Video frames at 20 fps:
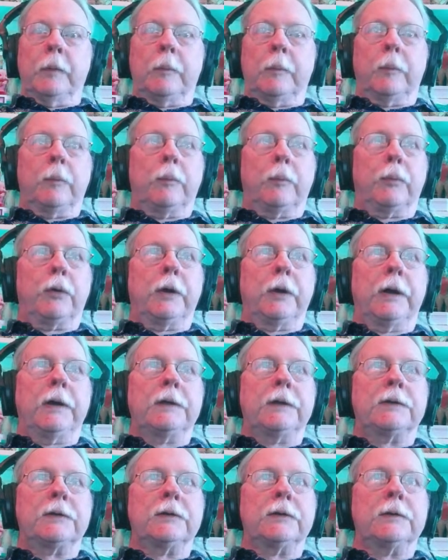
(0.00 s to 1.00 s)

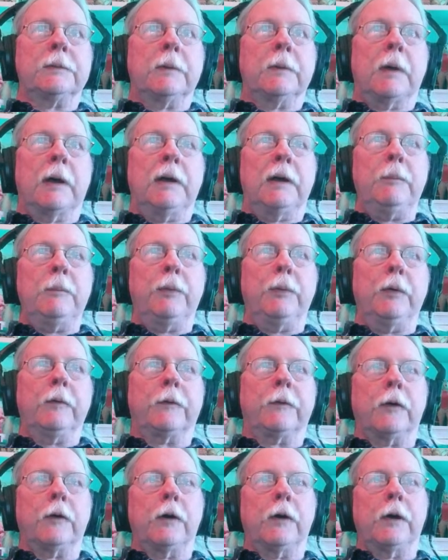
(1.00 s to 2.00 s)
Bracers. I didn't put
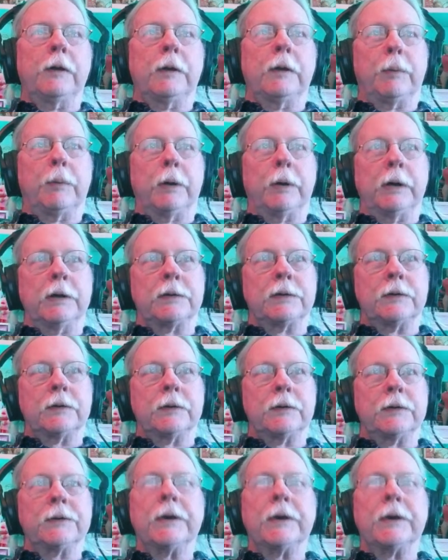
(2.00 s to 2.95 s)
fur on the bracers.